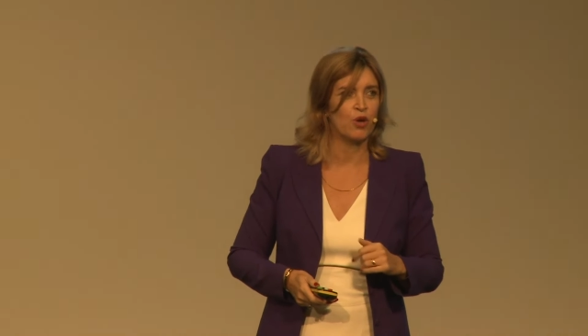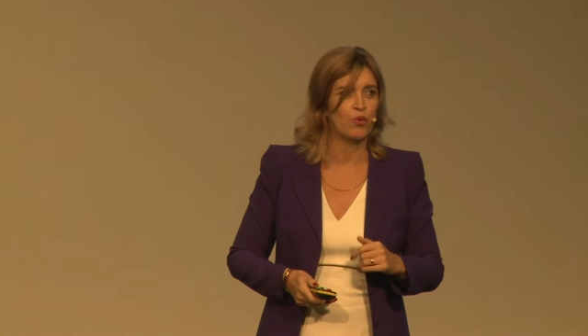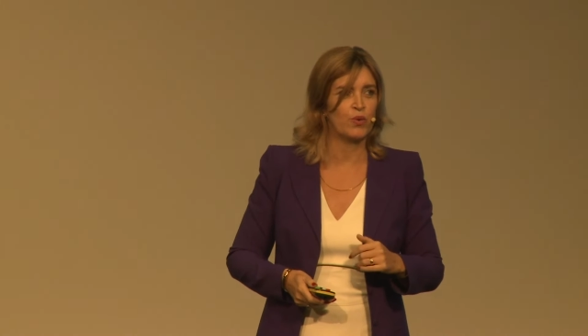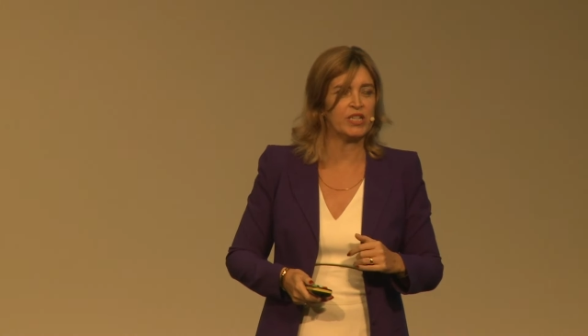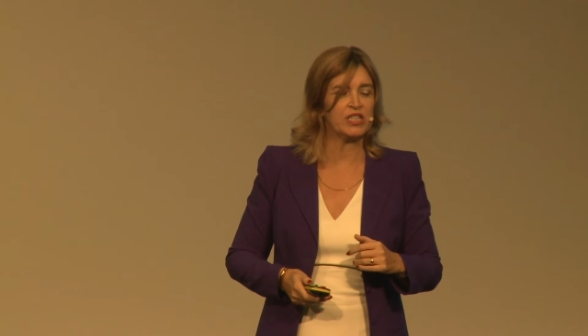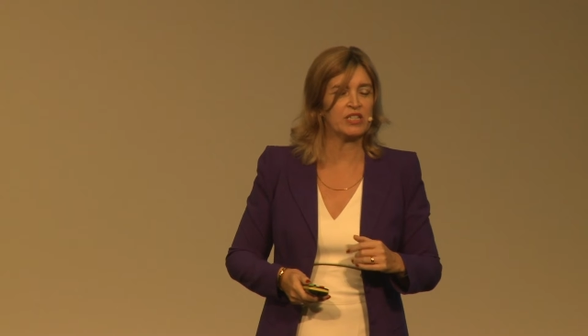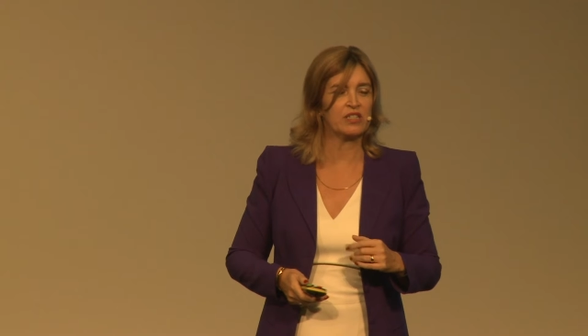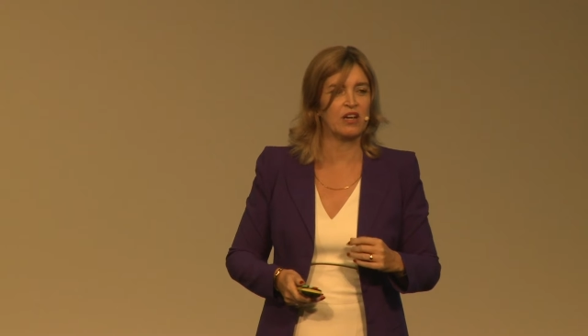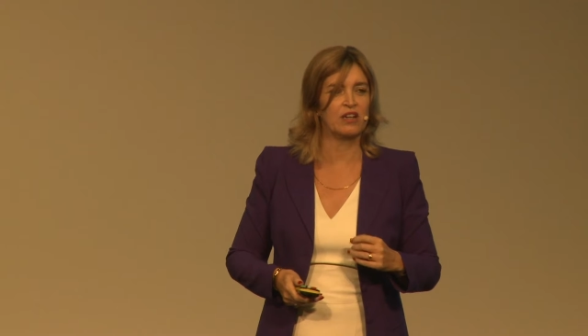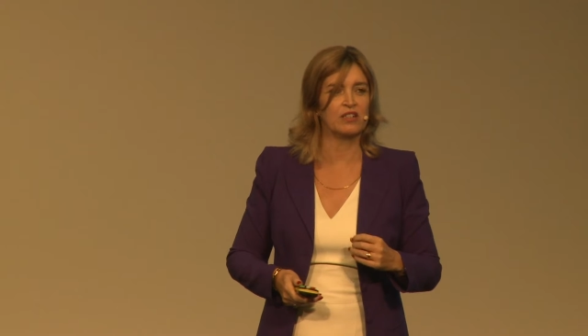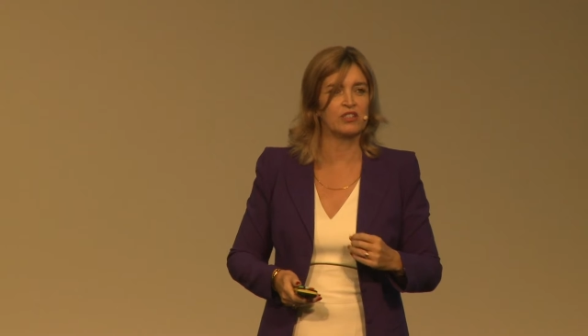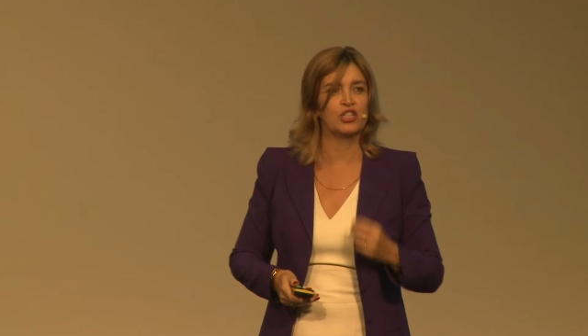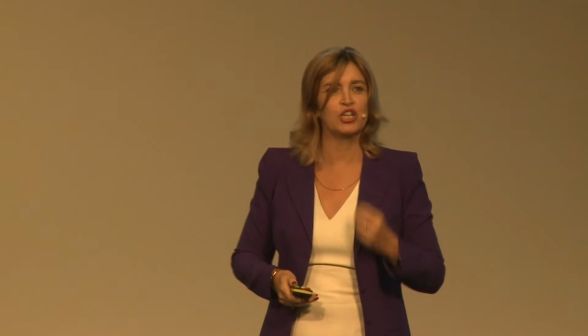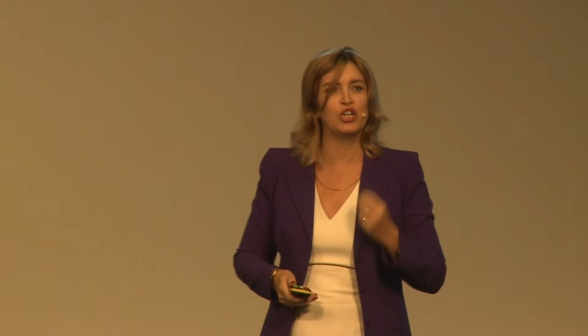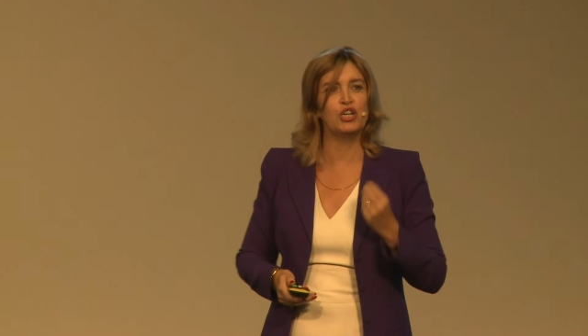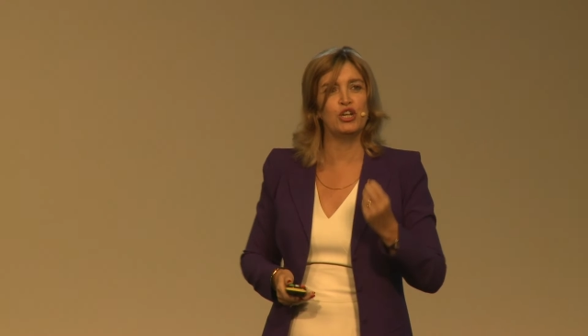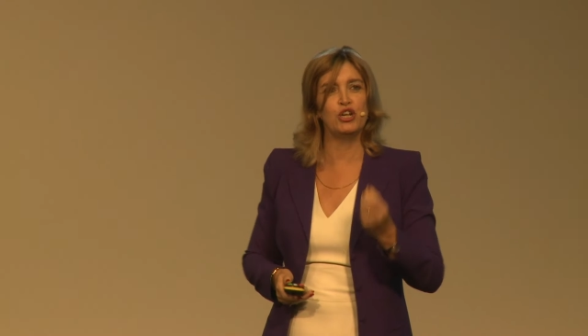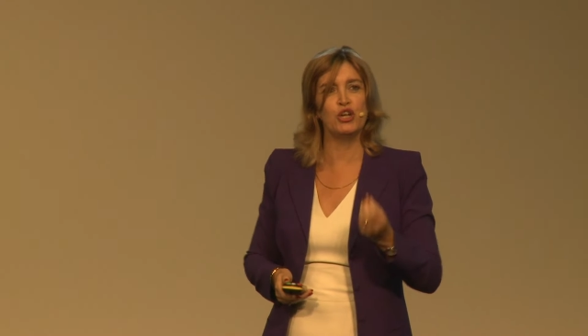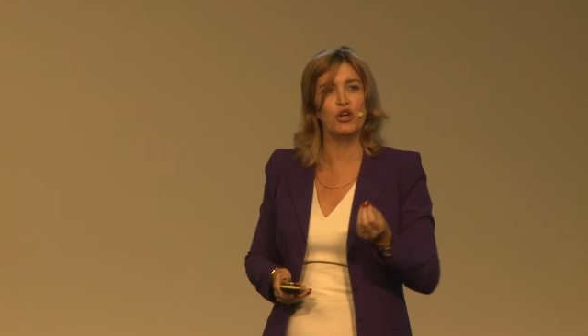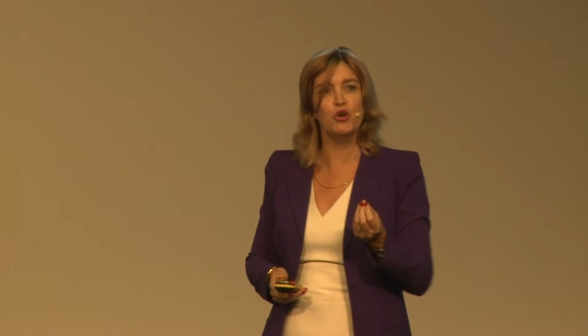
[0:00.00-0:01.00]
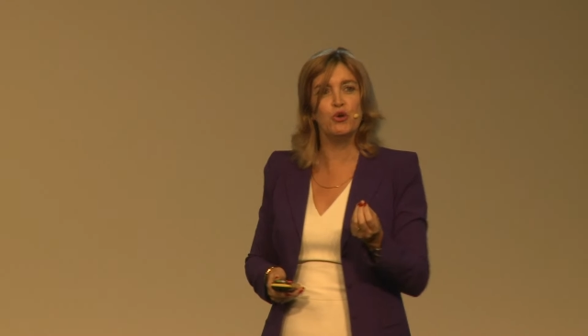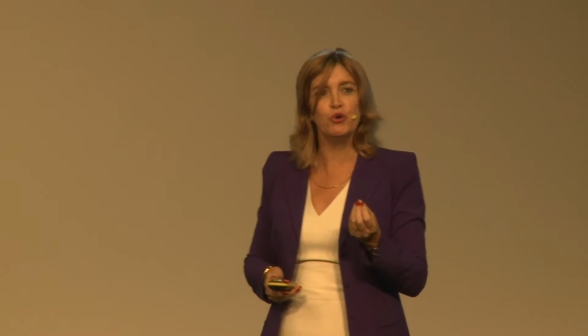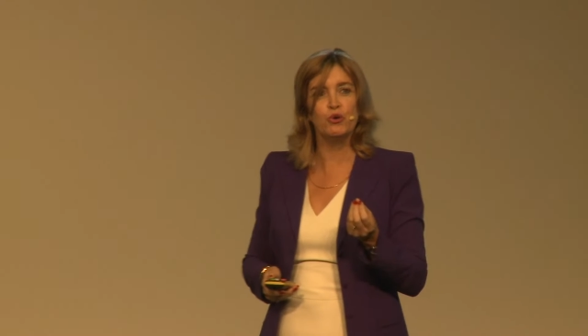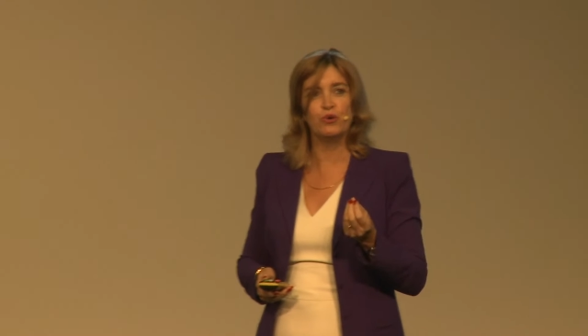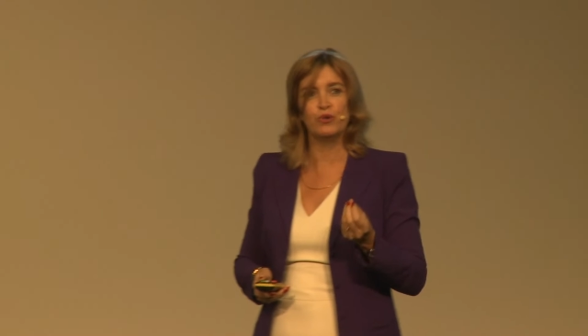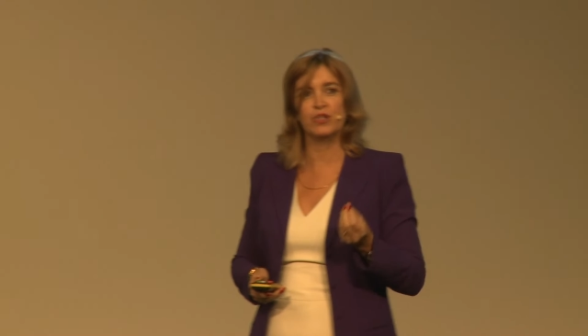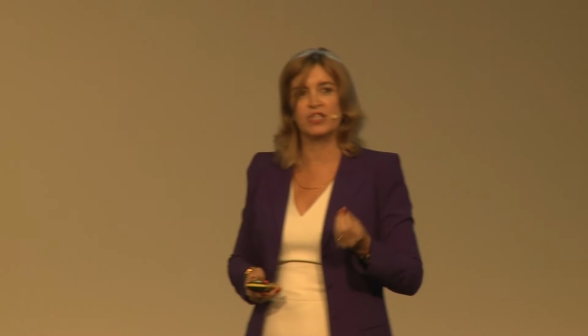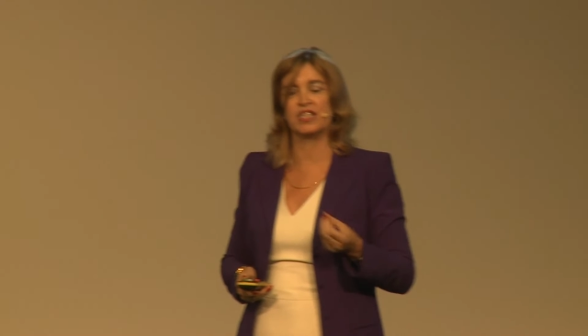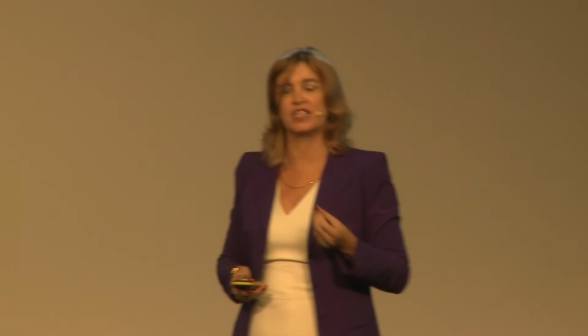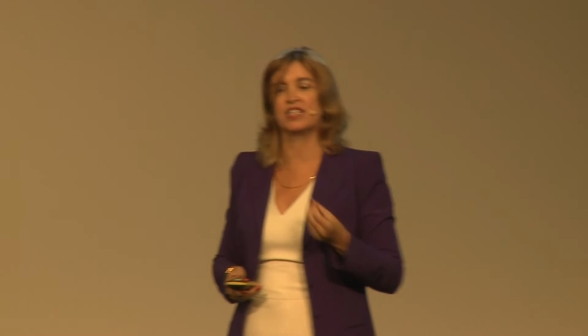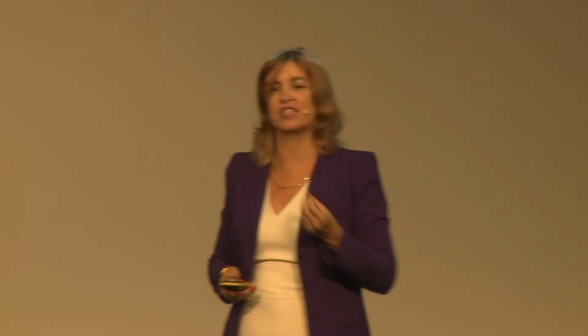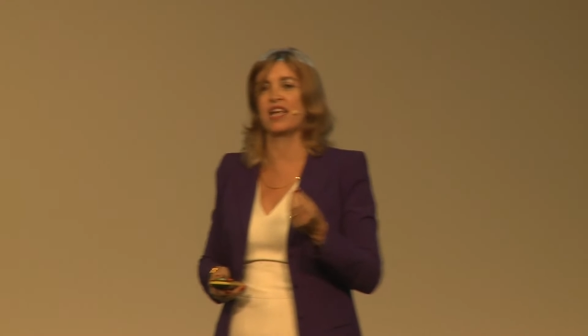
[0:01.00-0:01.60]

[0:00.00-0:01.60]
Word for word: We start to lose a